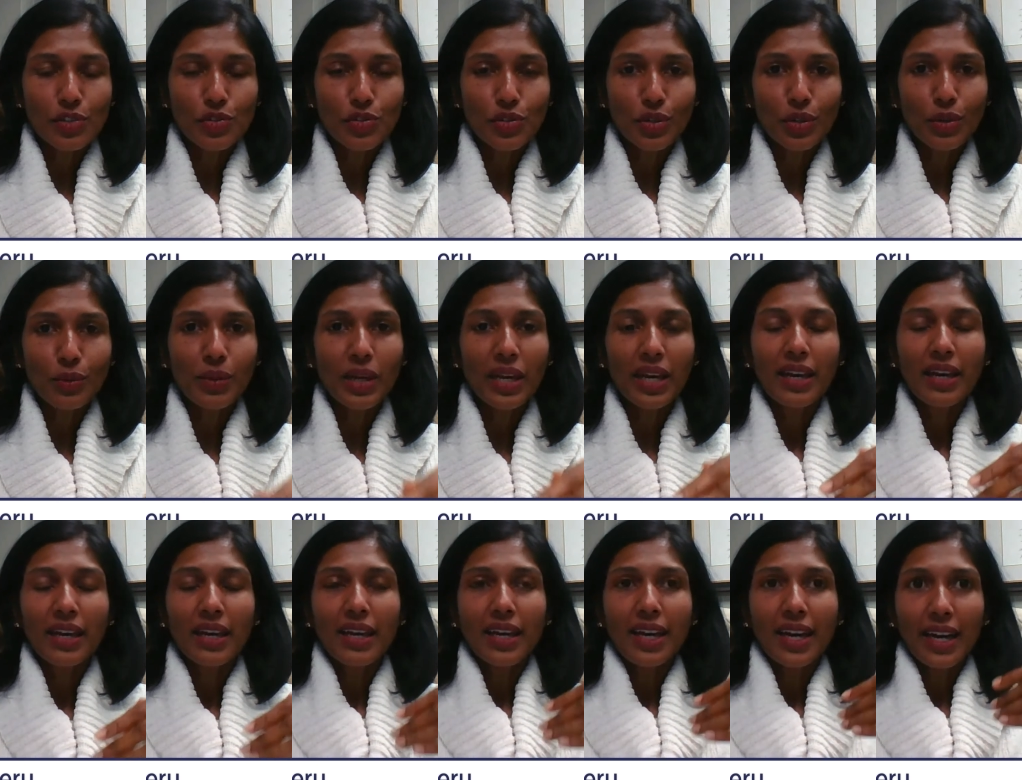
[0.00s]
syndrome
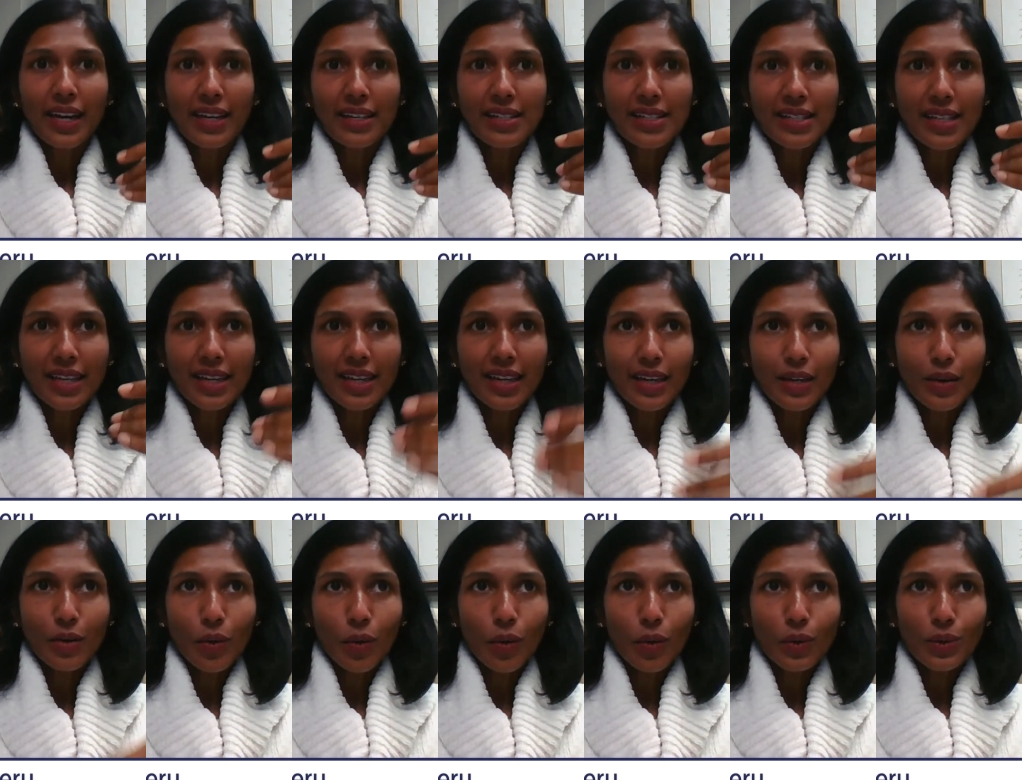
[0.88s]
as they get
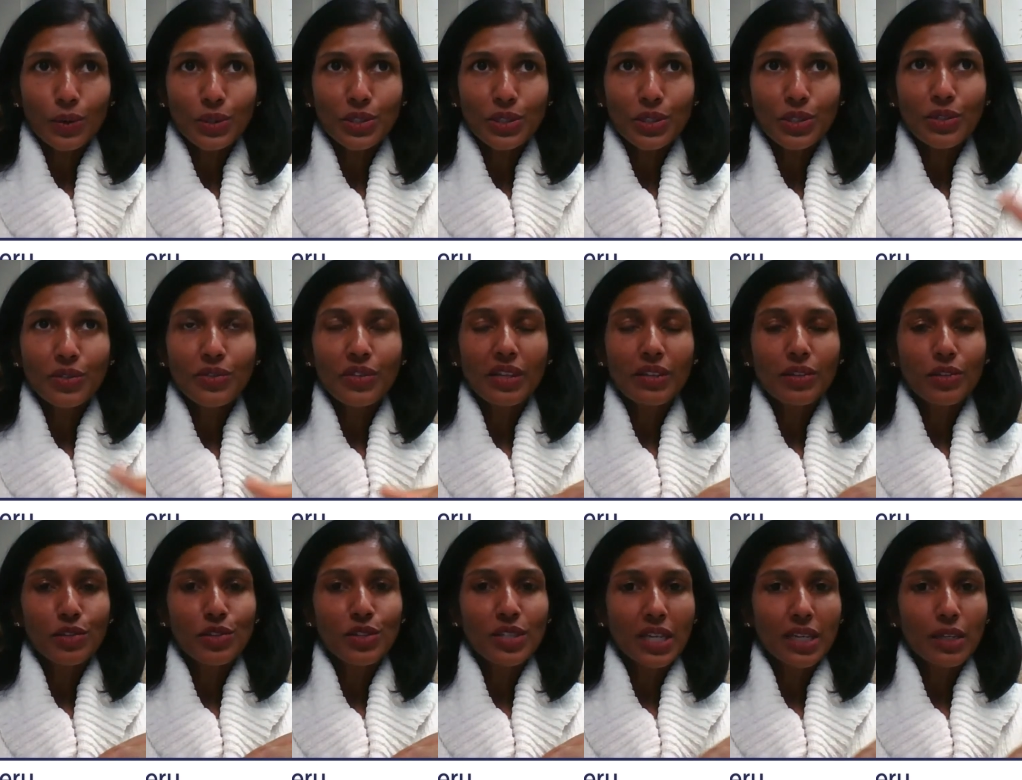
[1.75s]
older then
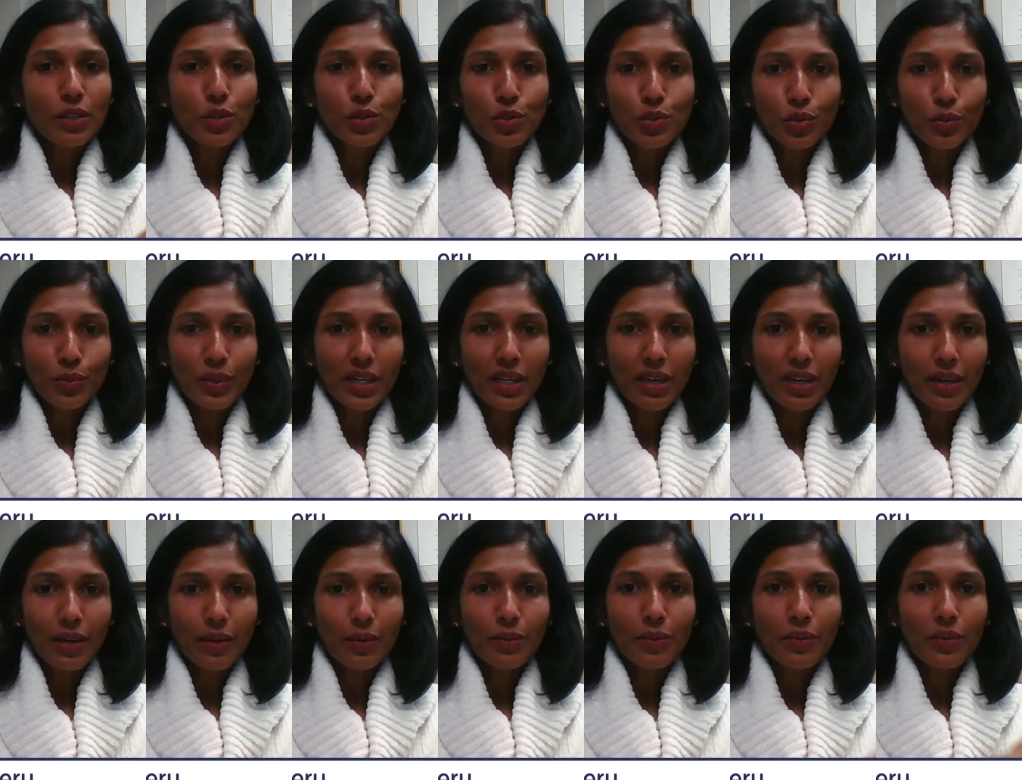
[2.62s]
their cycles will
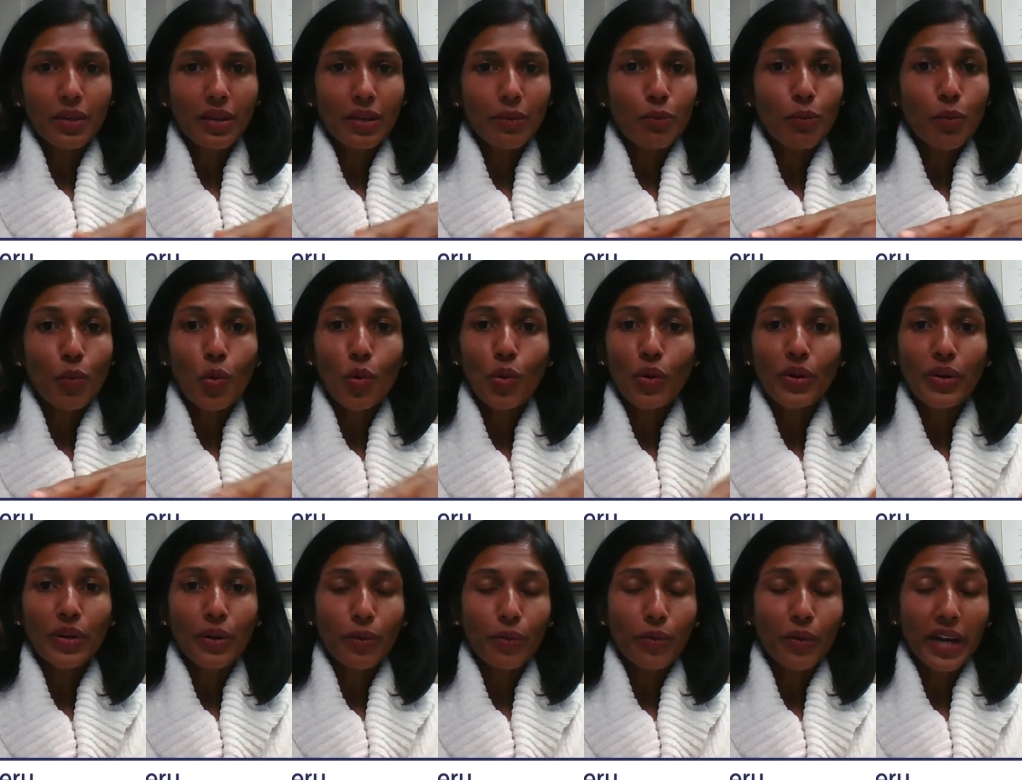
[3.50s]
become
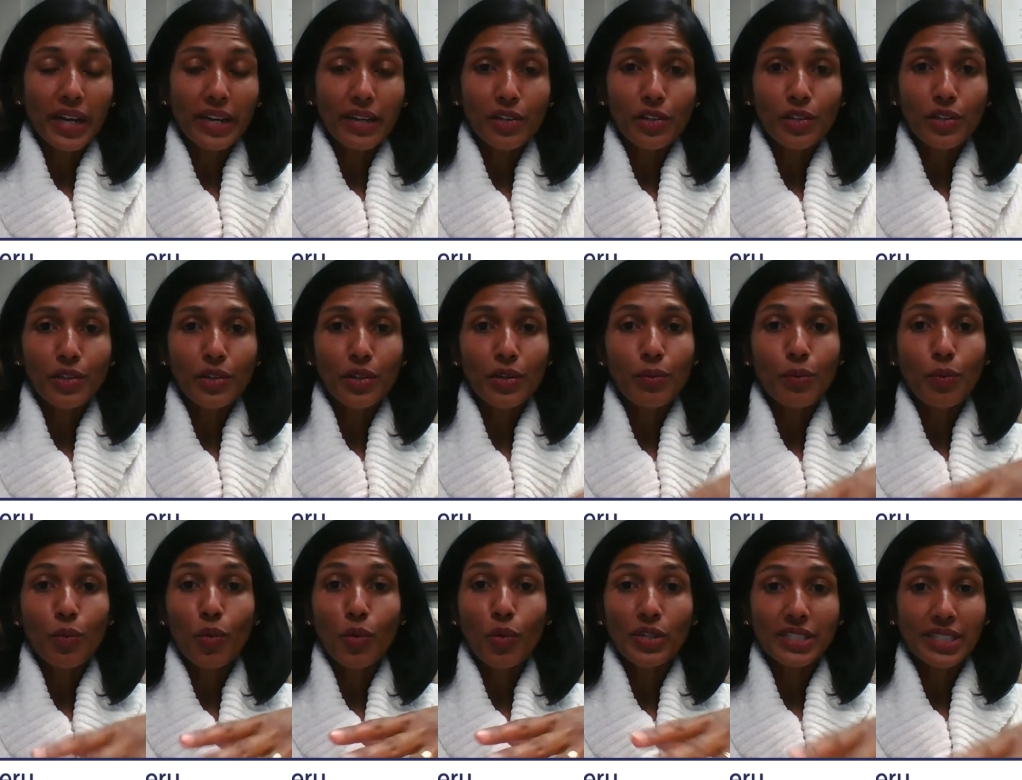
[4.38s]
more irregular
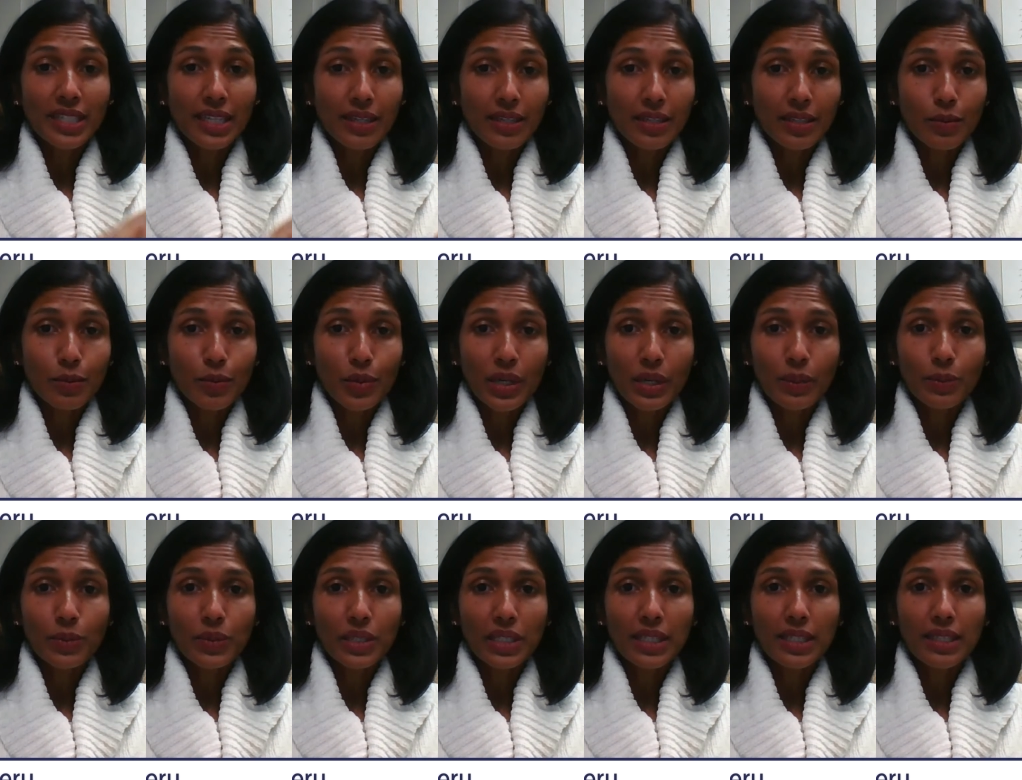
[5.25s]
more tail end
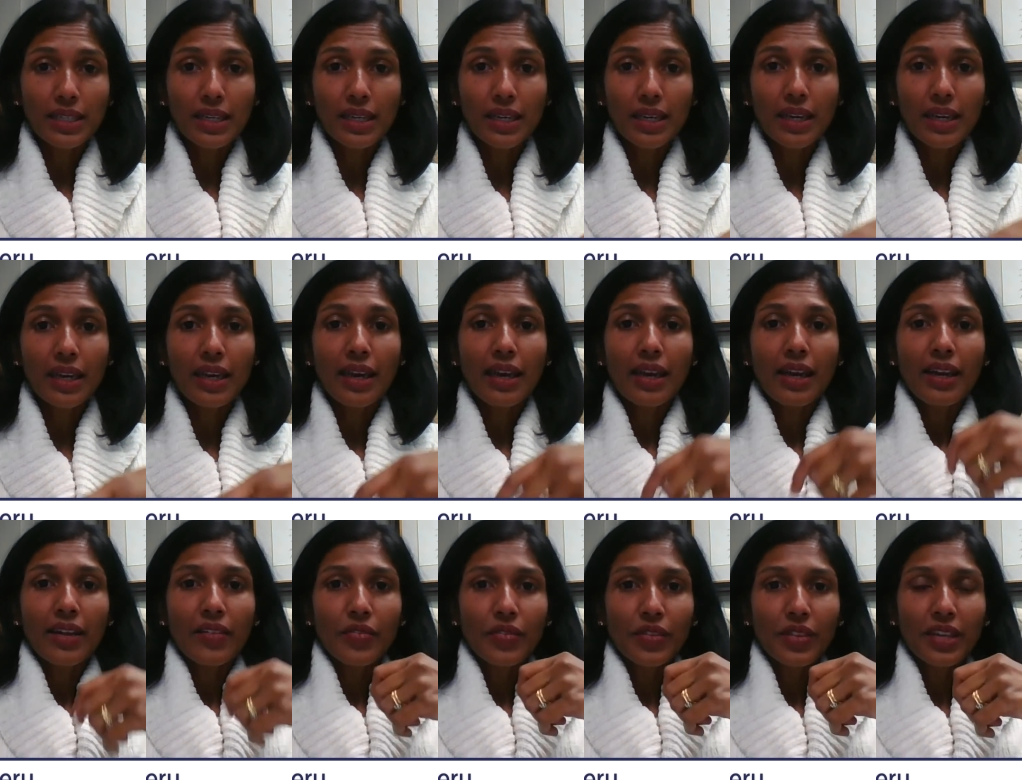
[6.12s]
brown bleeding
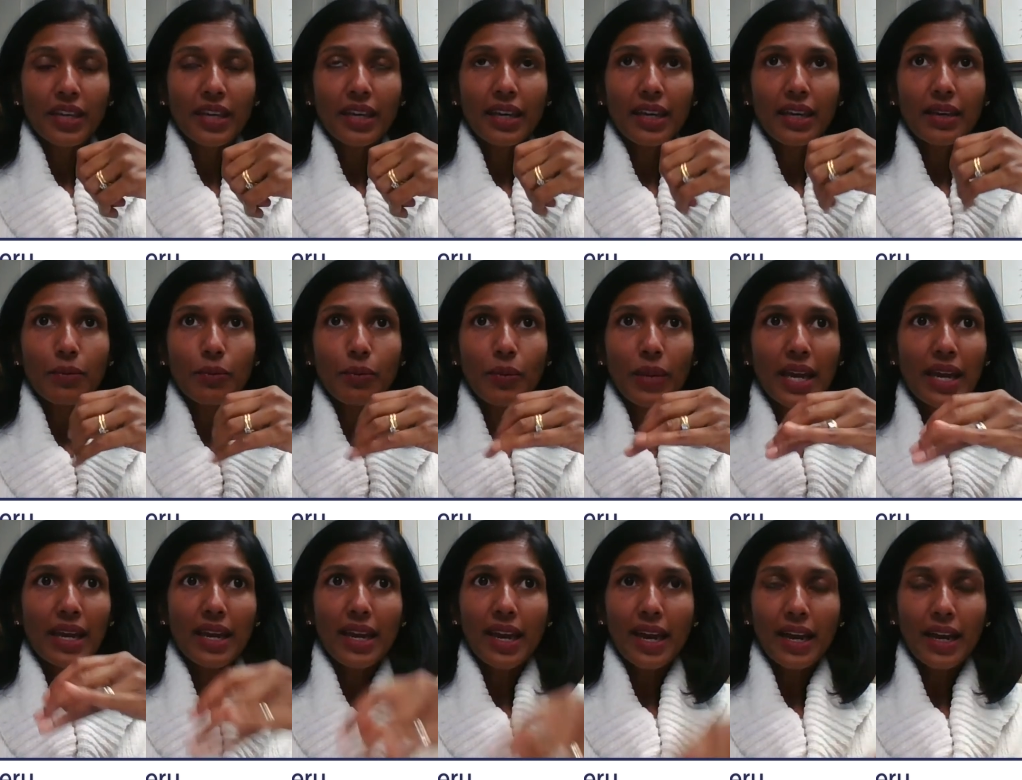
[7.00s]
they
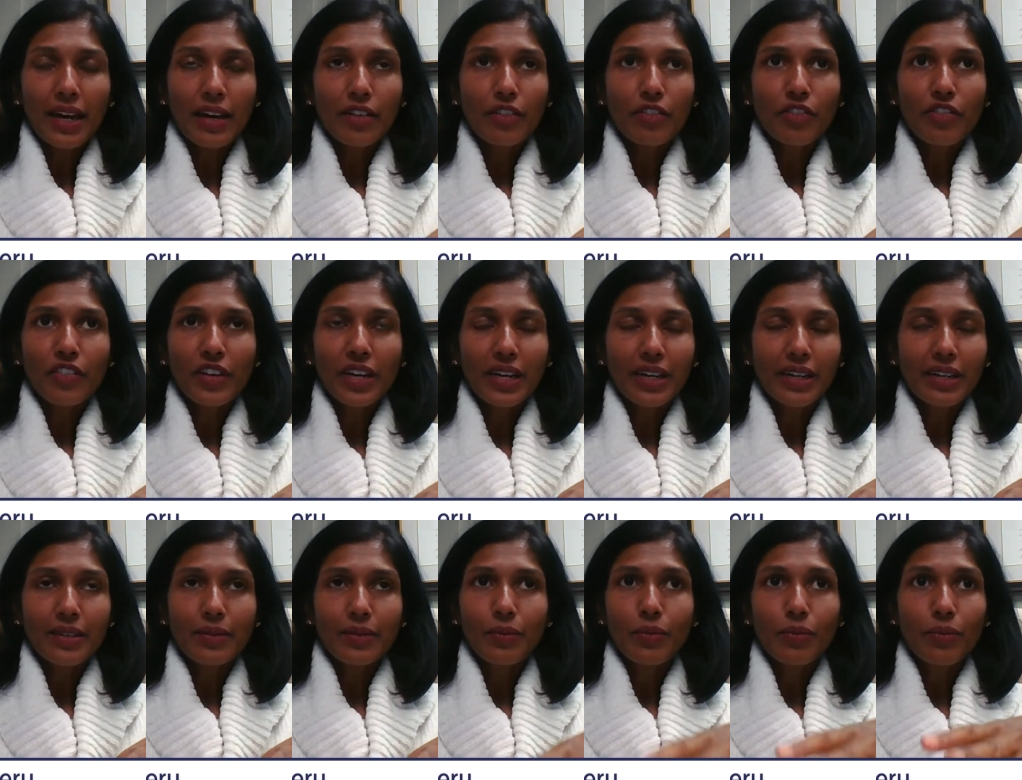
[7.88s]
may have
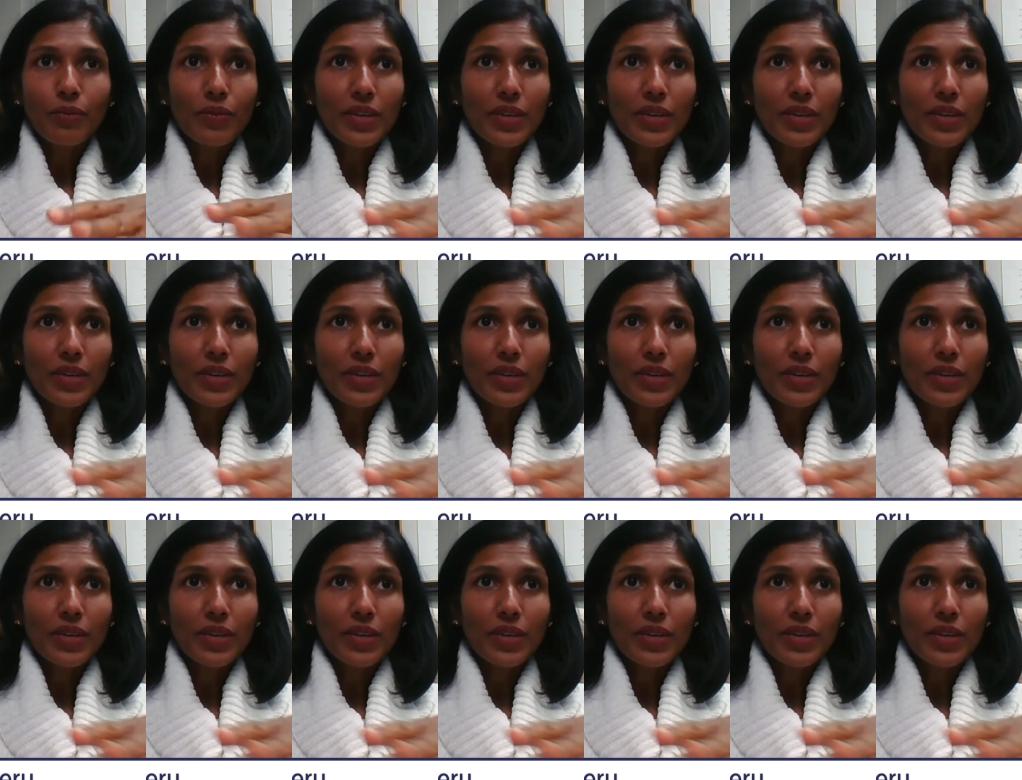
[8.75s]
uh,